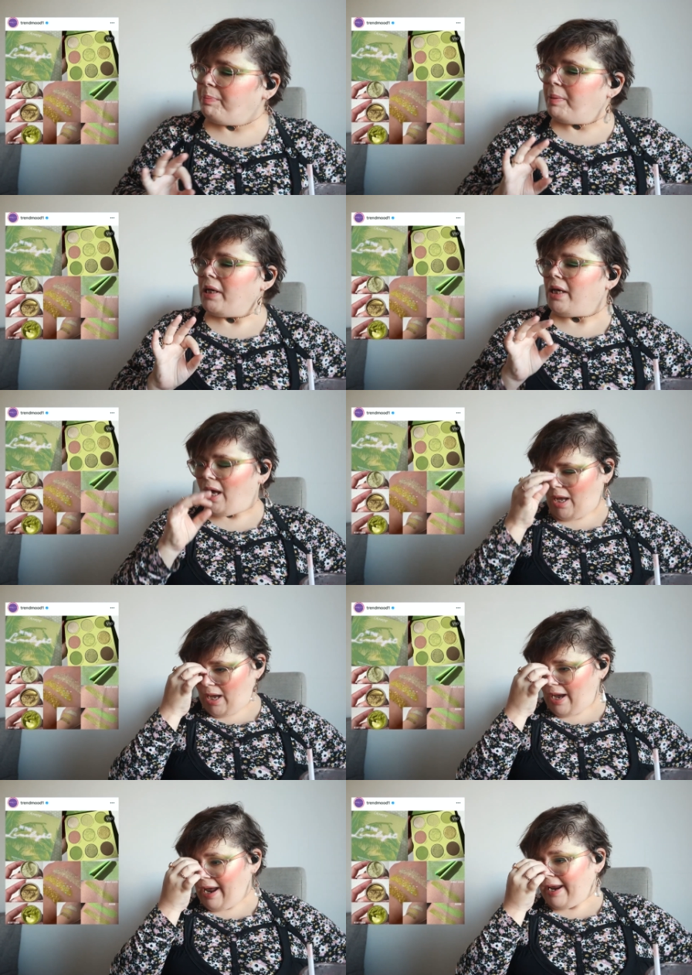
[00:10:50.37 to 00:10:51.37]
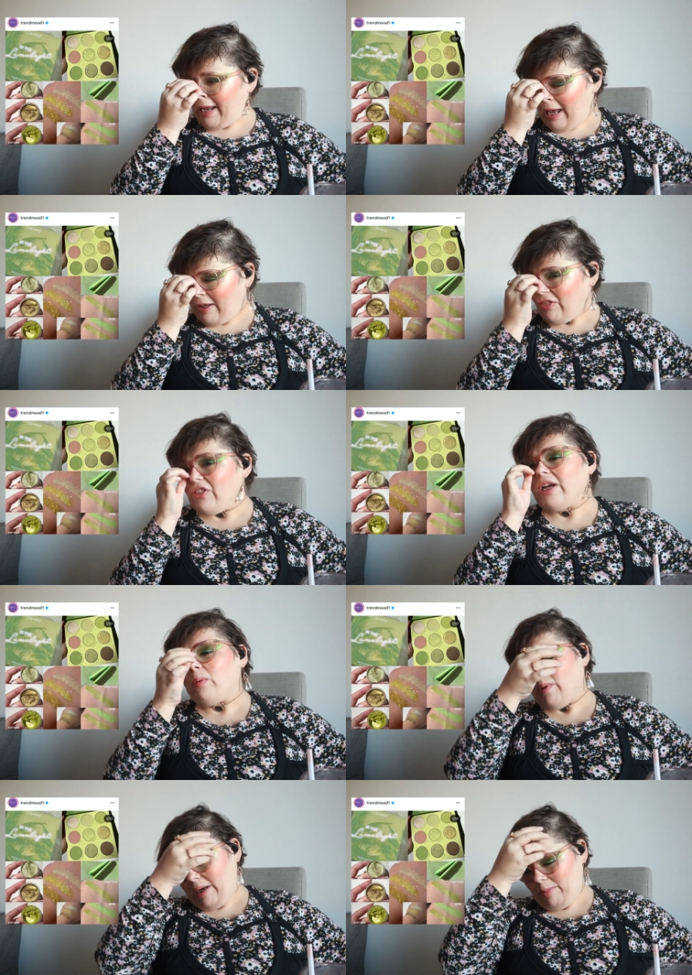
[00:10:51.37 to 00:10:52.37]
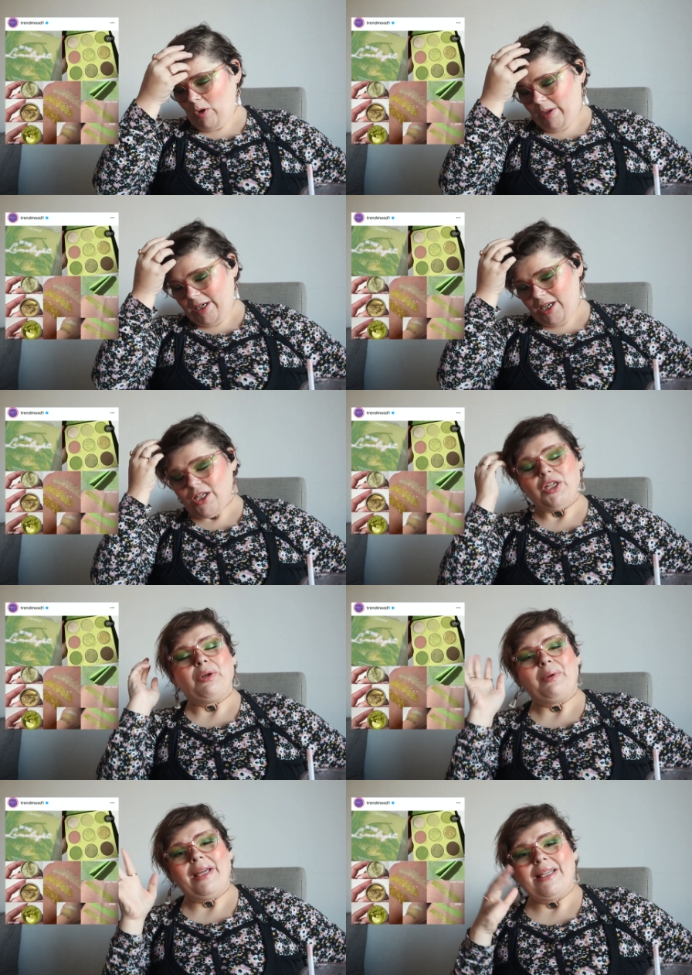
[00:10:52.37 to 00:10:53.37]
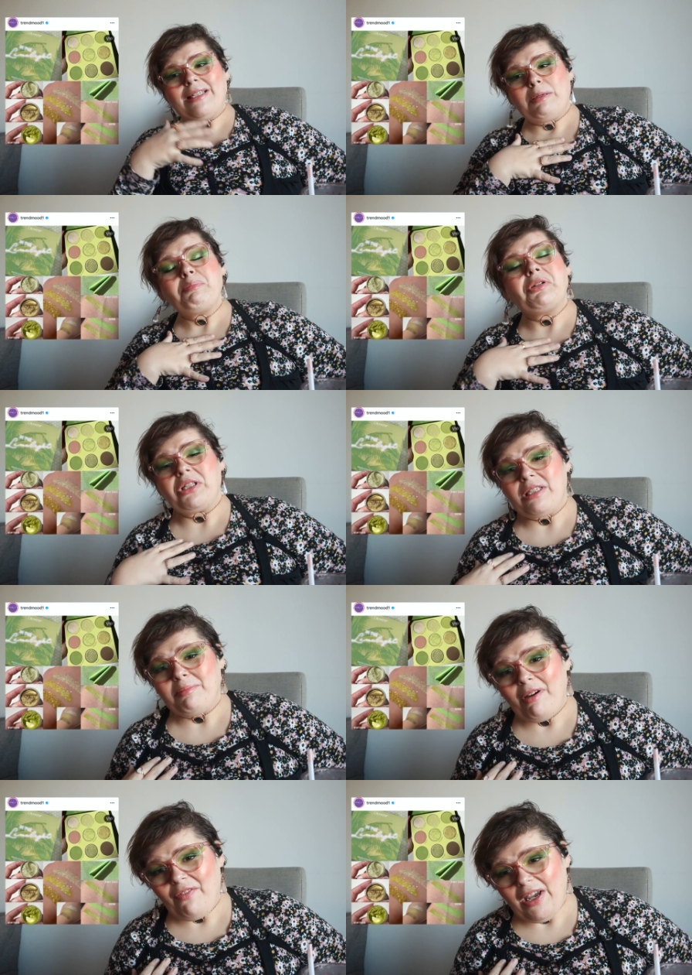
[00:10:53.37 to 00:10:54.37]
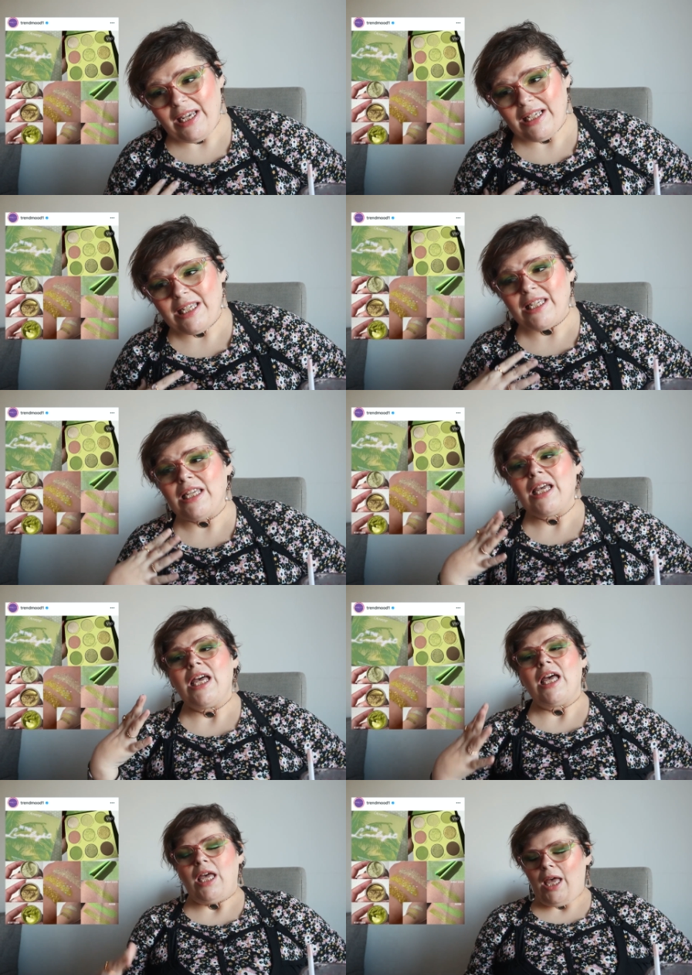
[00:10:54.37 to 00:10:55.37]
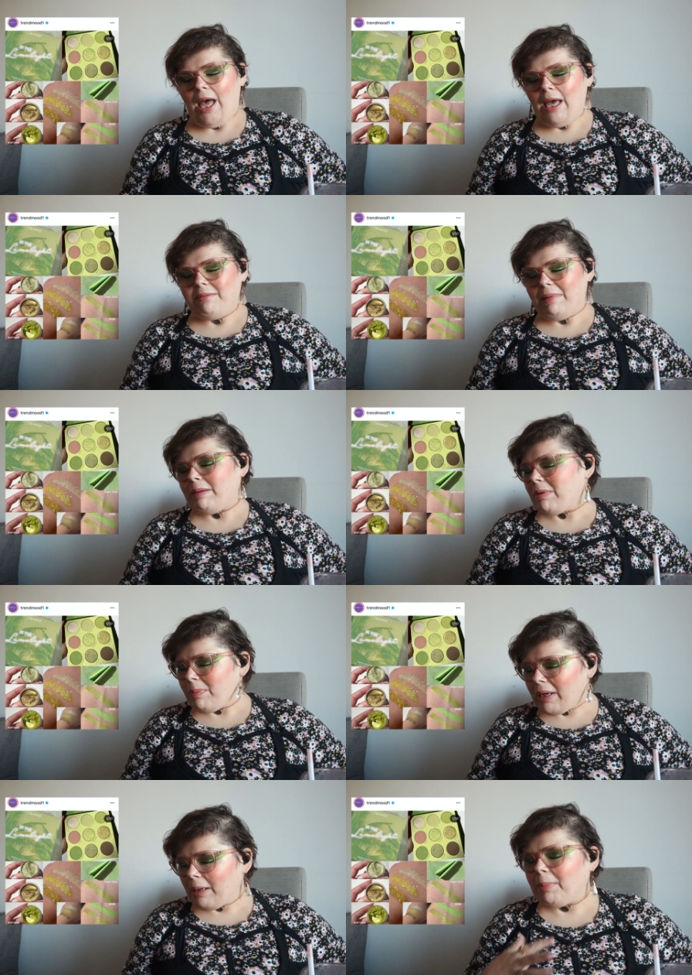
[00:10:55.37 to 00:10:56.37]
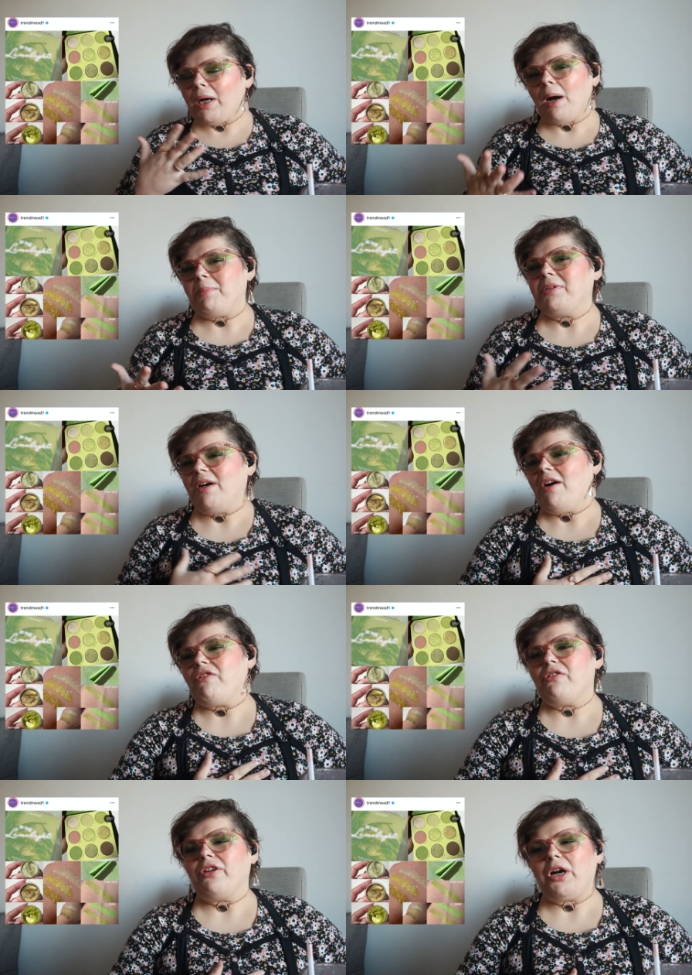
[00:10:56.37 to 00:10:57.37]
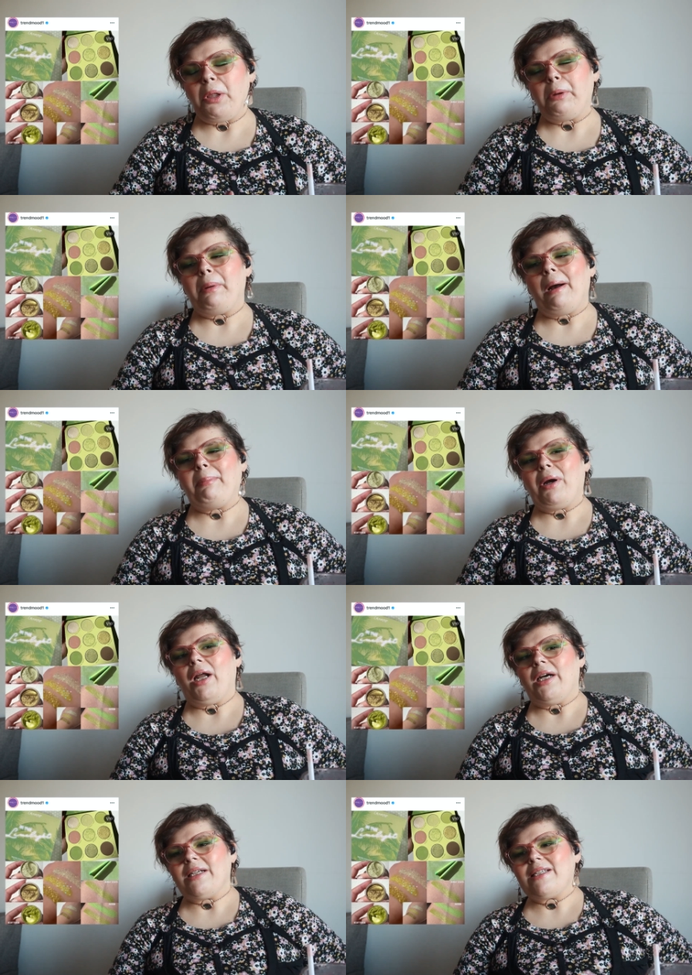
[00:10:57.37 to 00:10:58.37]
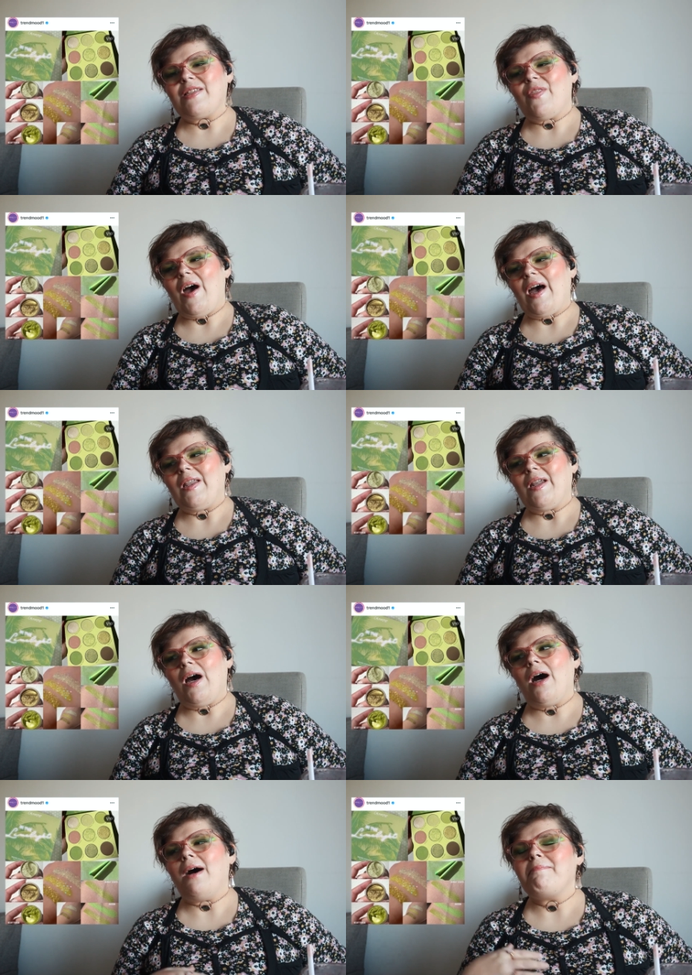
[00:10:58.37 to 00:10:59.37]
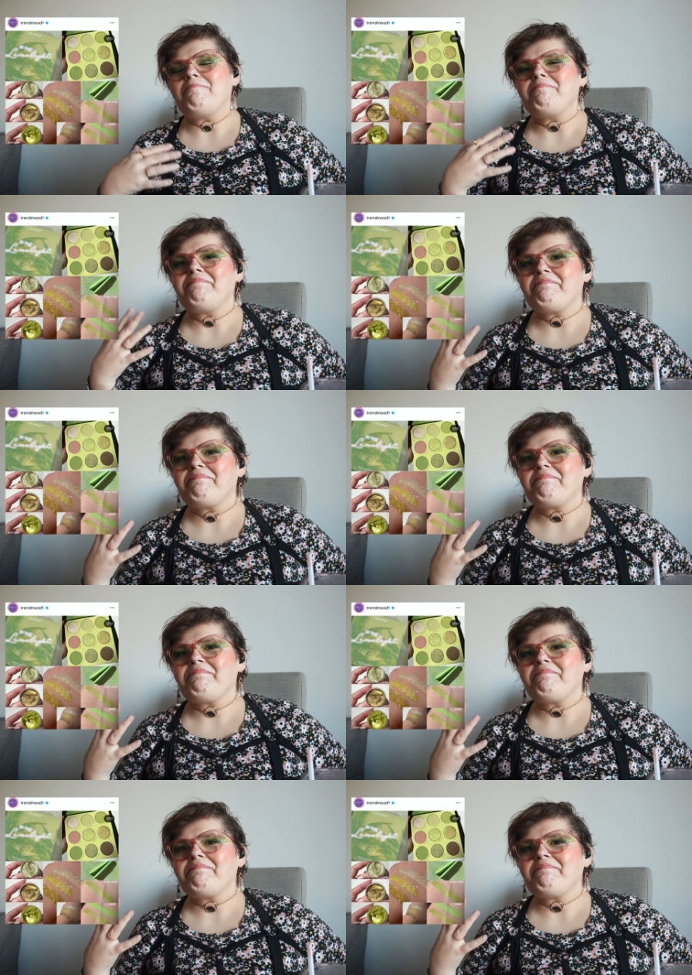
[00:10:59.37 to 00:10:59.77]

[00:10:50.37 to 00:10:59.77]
but I, I think what I'm going to do is put this on my face and maybe pick up a couple of other Colourpop products that um,